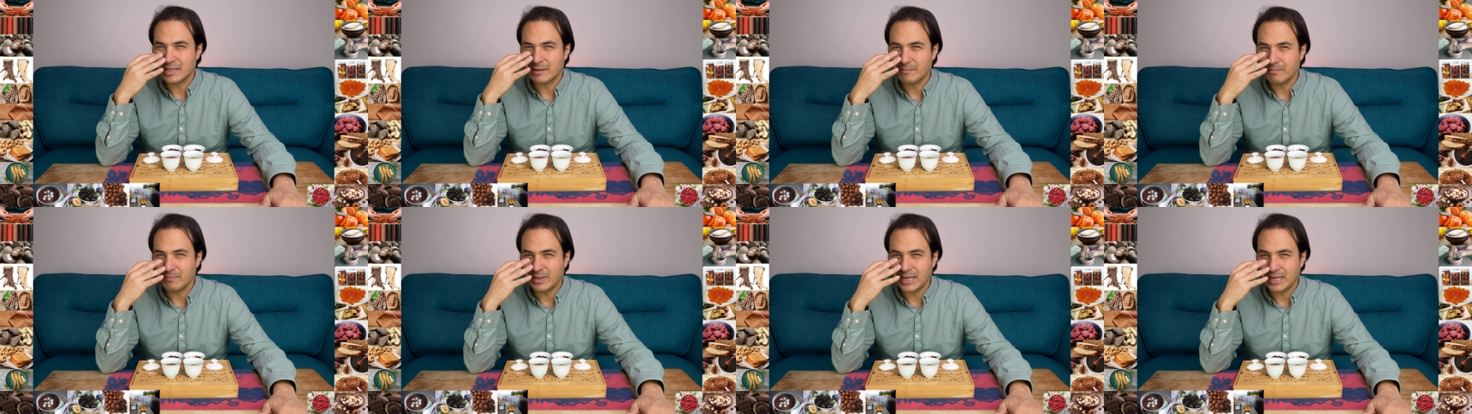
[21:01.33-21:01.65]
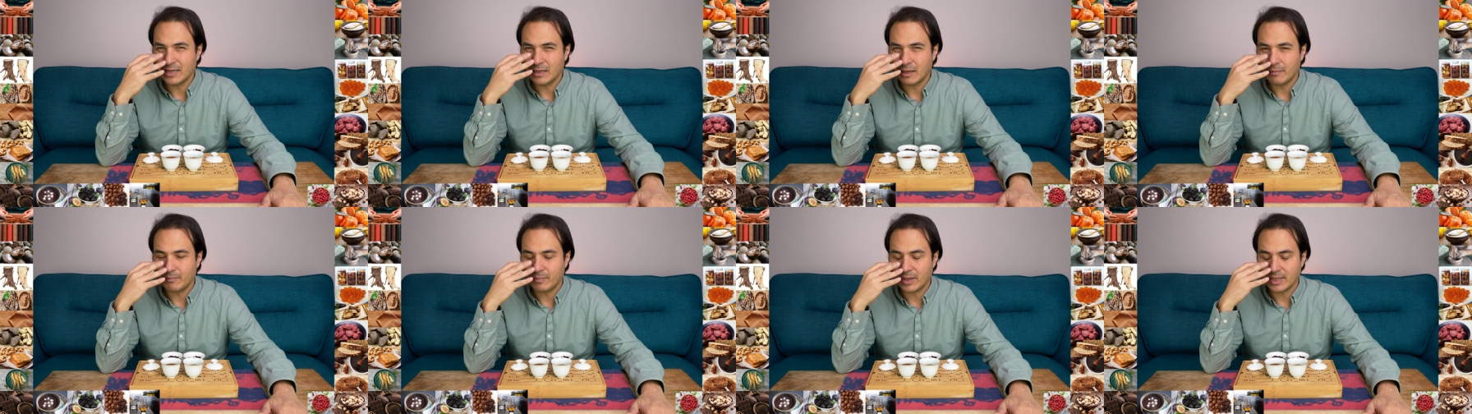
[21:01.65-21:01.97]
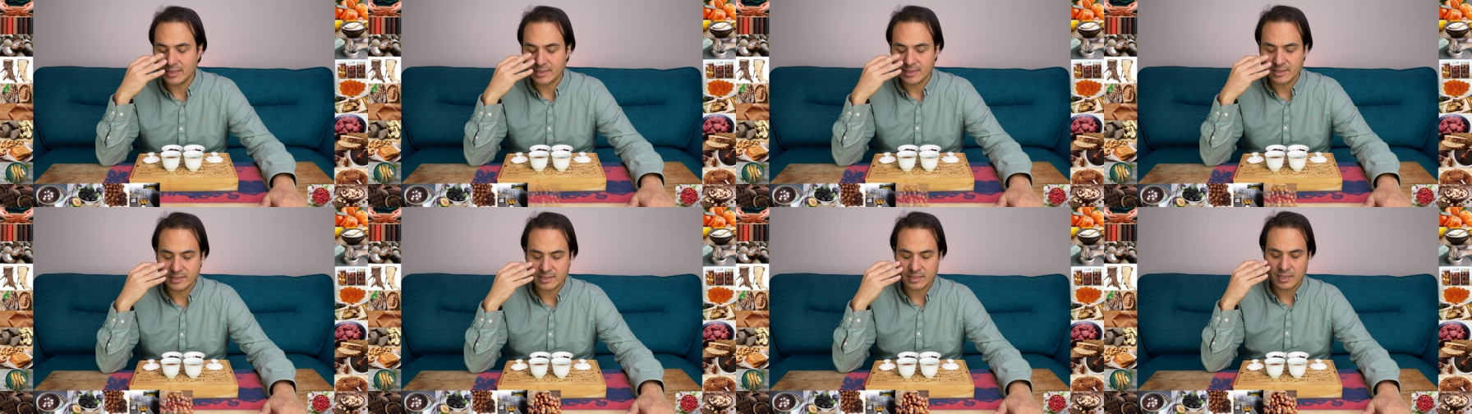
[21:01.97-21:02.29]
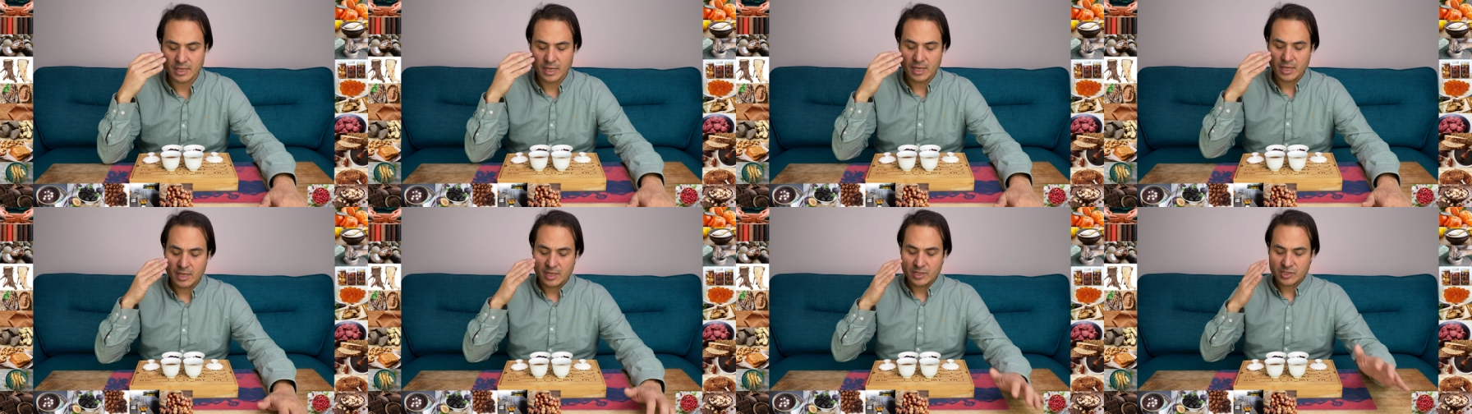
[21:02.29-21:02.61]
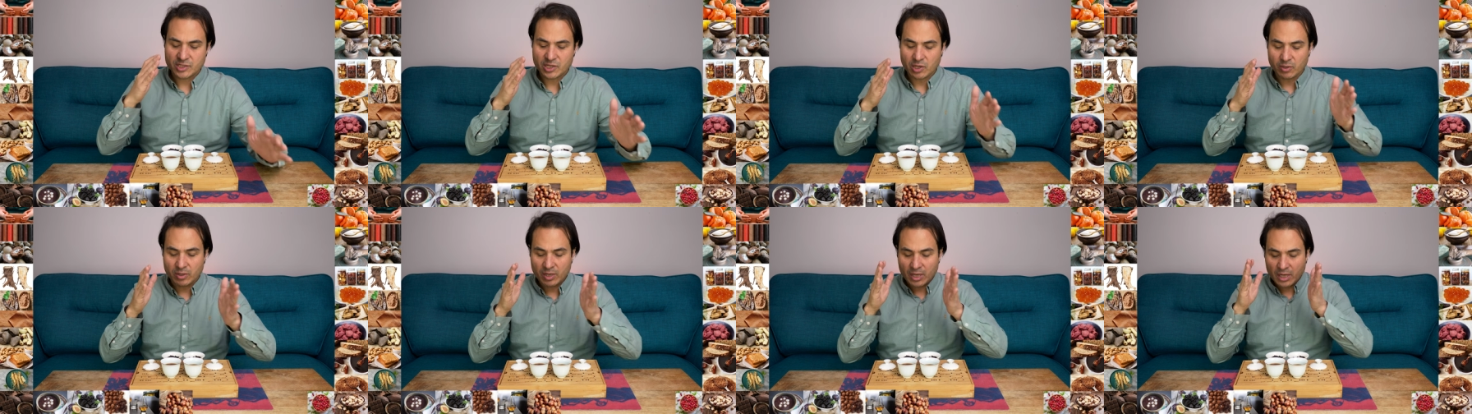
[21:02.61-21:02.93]
and peanut butters.
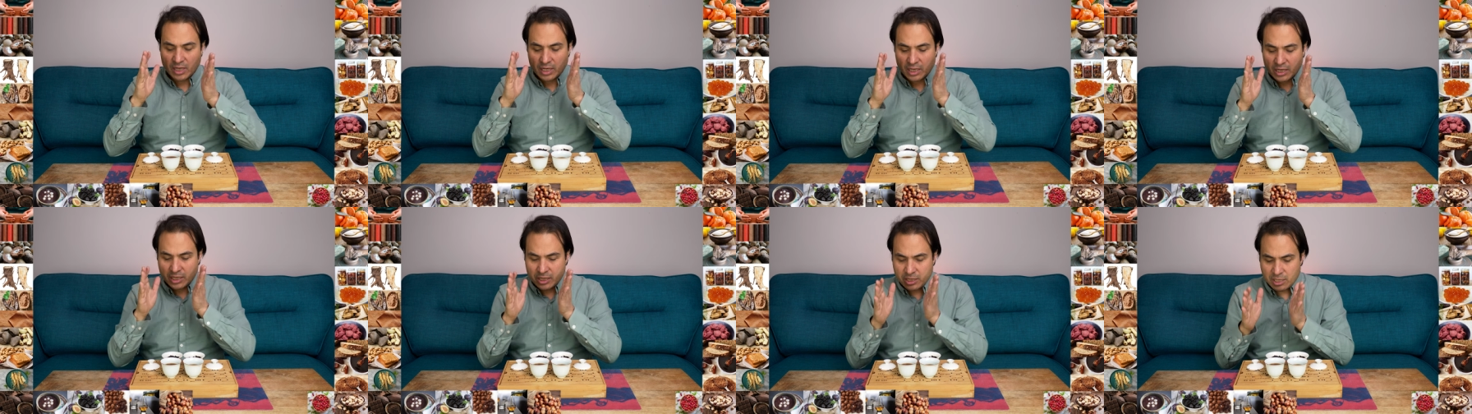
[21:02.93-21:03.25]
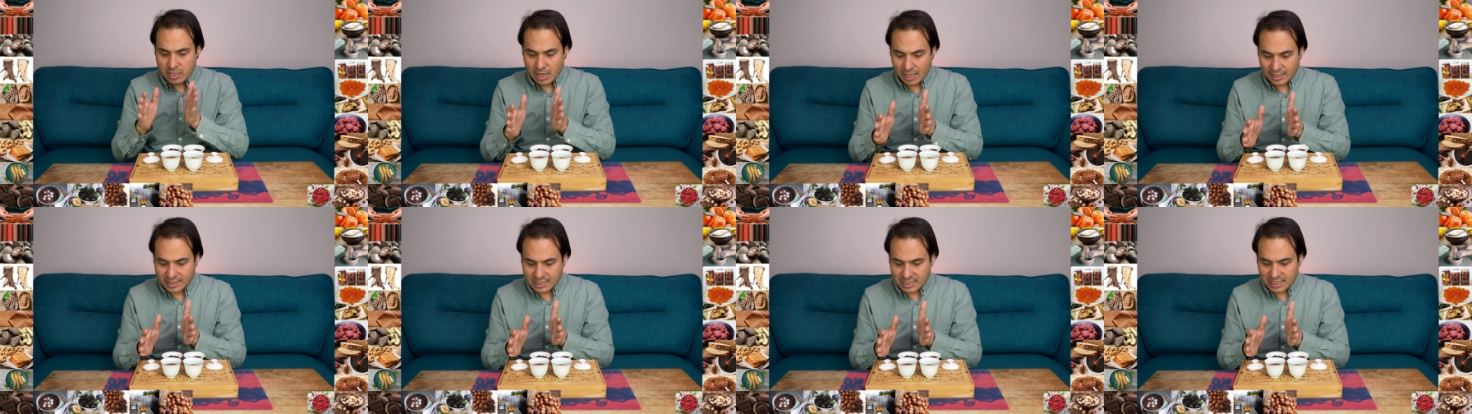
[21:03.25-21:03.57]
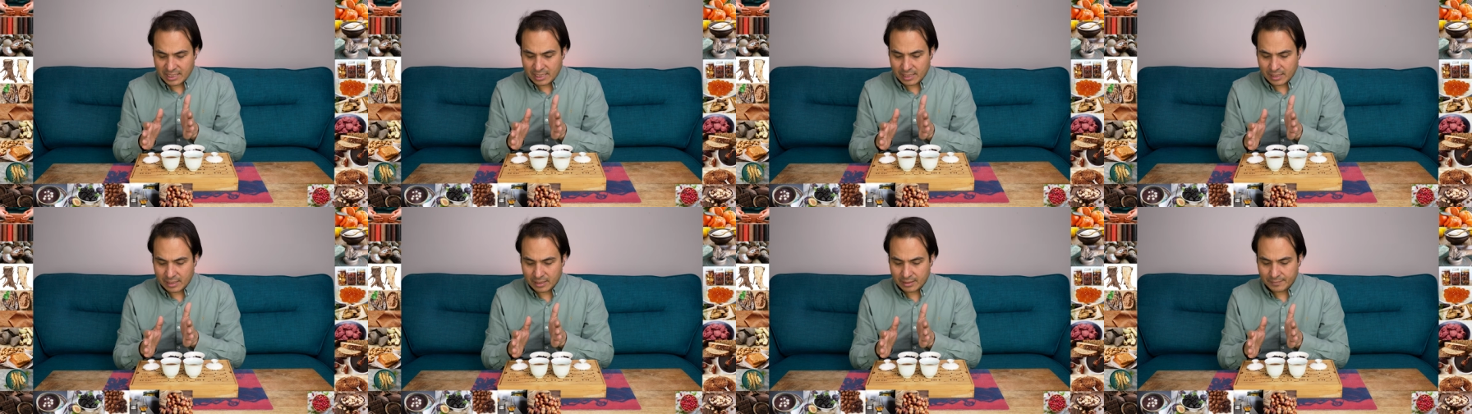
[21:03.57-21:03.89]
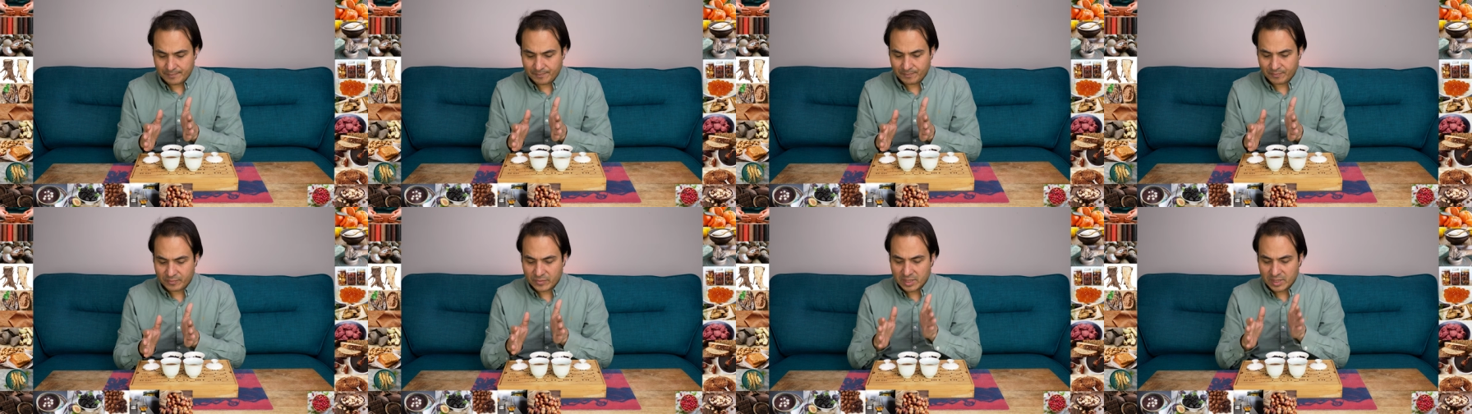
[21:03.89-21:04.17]
So nuttier,